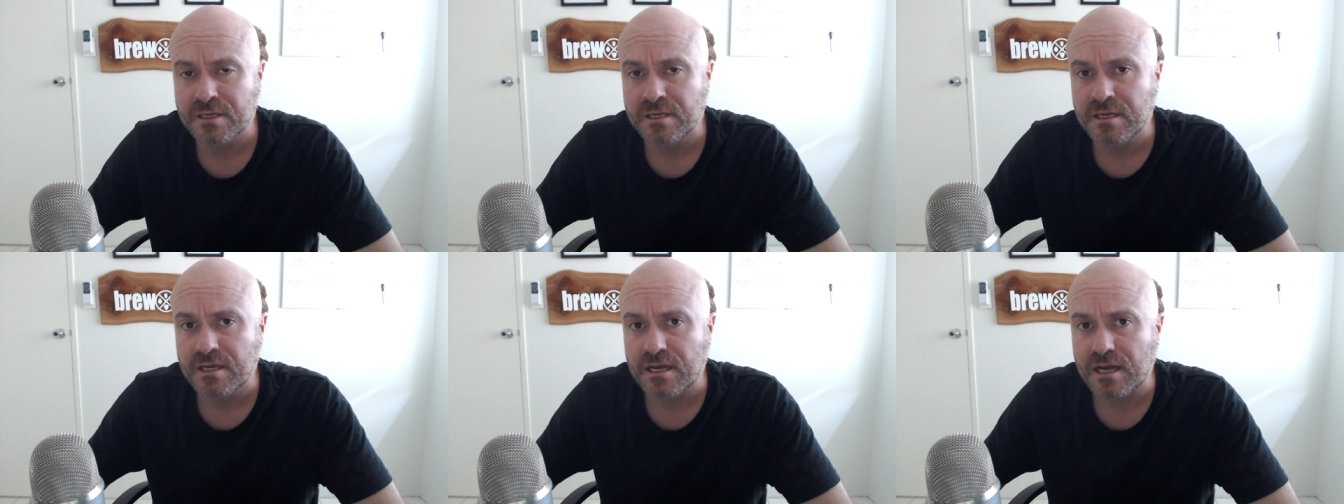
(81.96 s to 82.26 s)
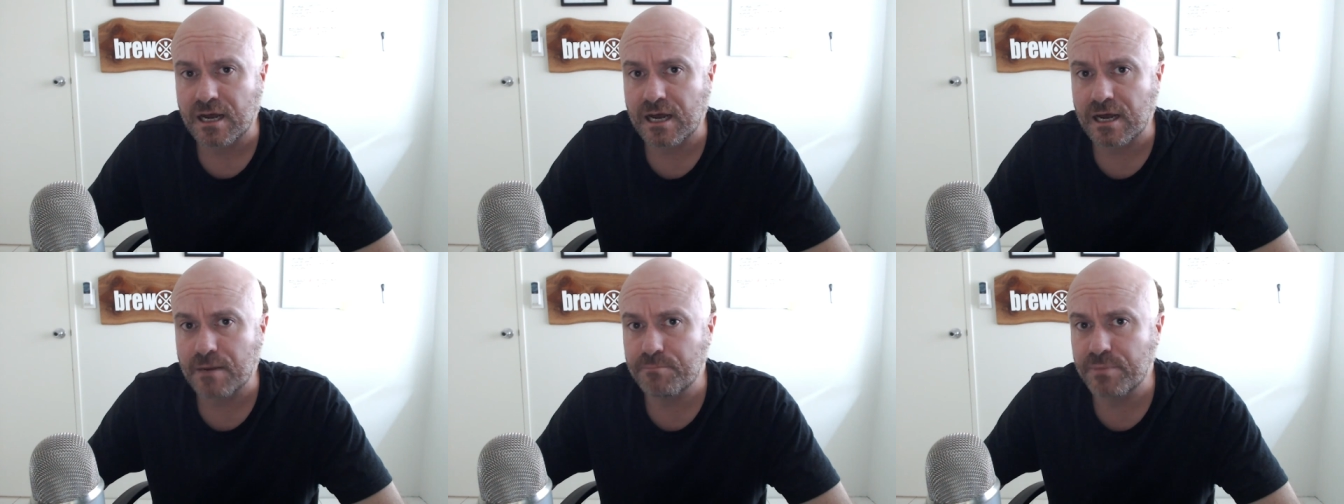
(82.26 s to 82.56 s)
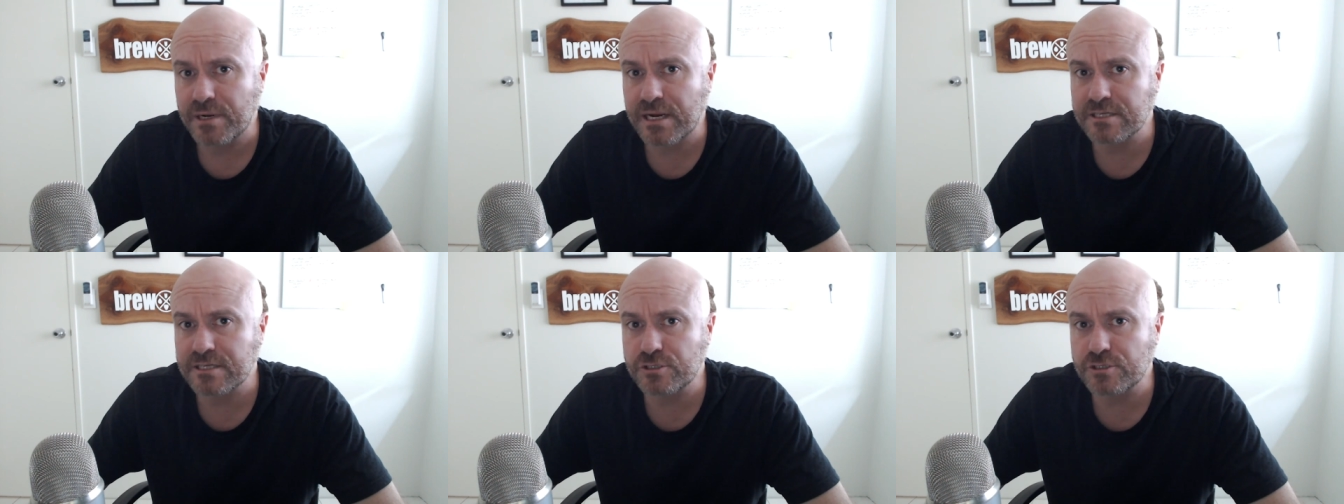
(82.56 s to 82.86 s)
Uh, but
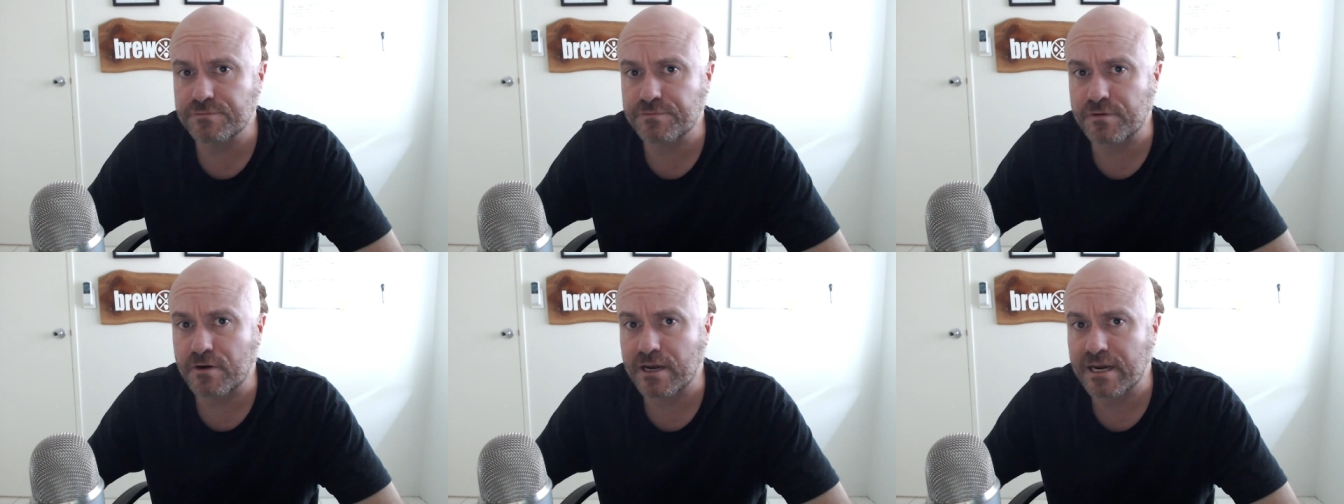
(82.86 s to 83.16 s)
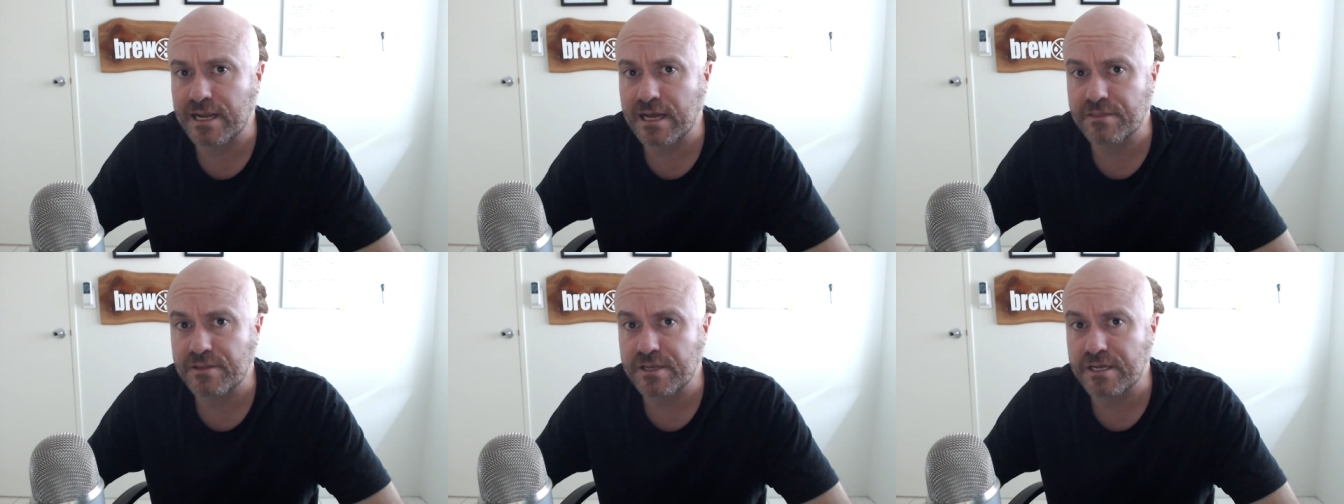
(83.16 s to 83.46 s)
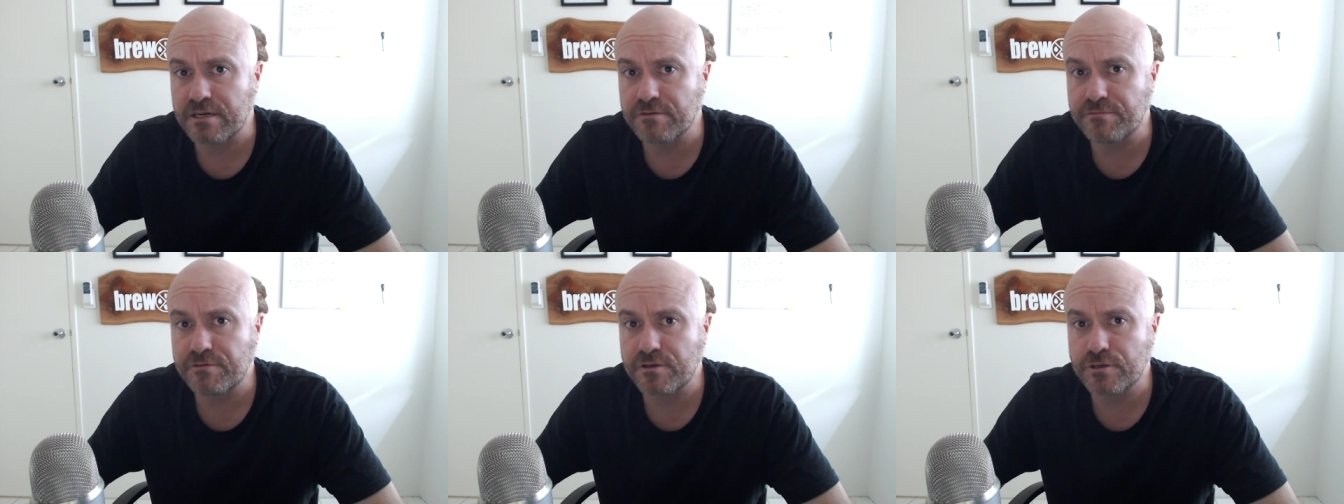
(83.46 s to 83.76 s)
as you'll find out in the
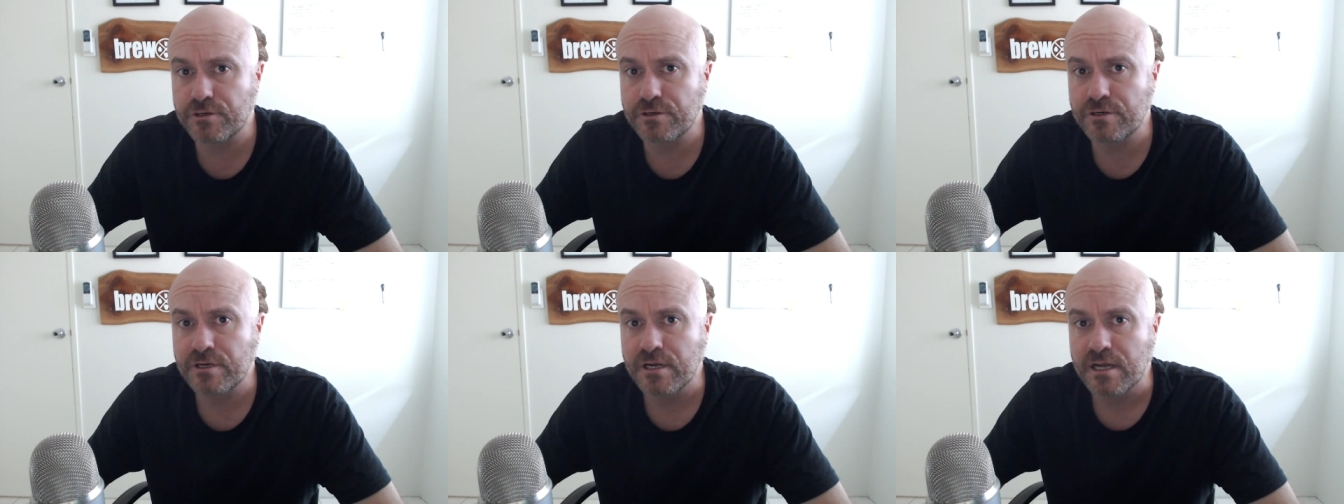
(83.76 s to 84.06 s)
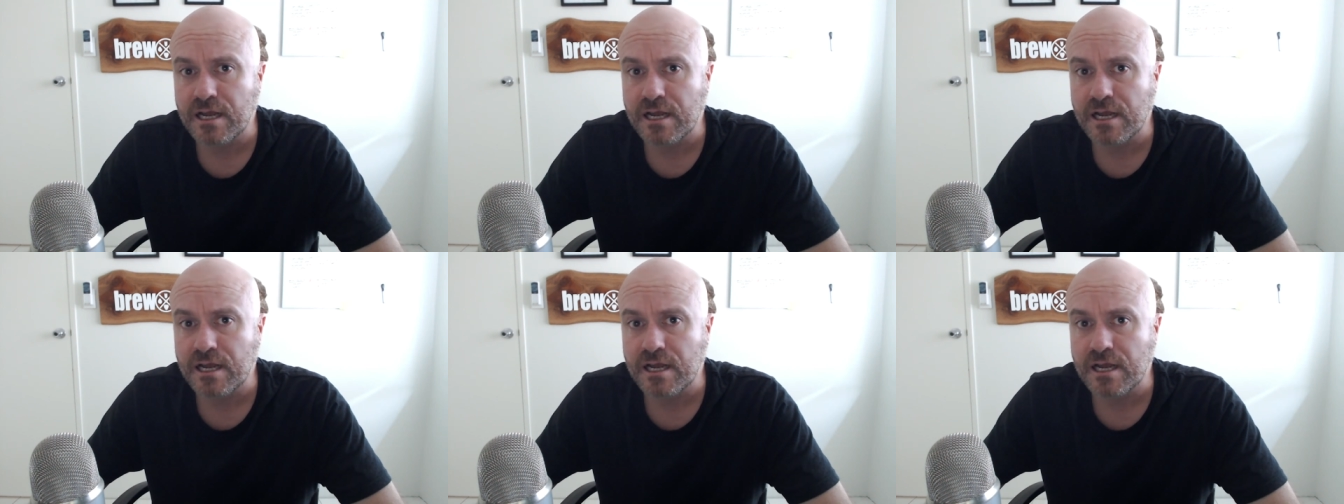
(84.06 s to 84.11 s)
interview,